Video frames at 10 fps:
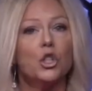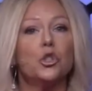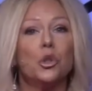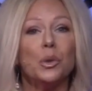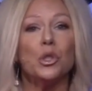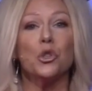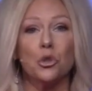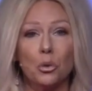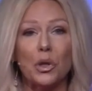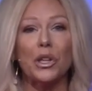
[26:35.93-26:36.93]
to
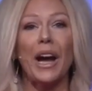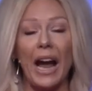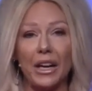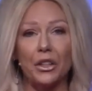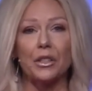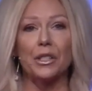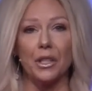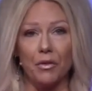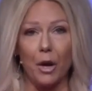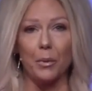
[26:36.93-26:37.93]
ensure
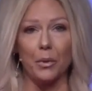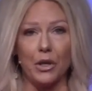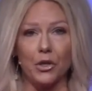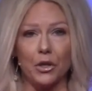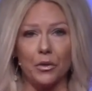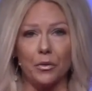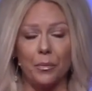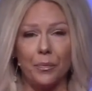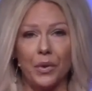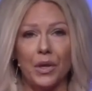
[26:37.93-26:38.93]
accuracy of operation.